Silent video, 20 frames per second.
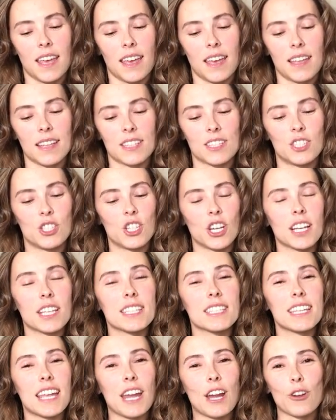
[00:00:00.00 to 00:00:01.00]
It's
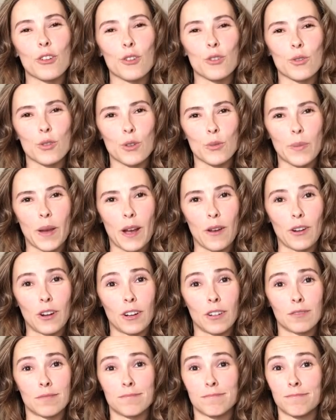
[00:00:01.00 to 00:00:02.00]
just arrowroot
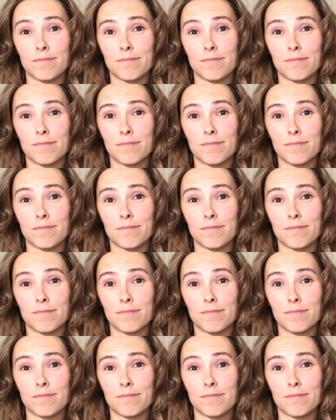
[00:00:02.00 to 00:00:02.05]
powder.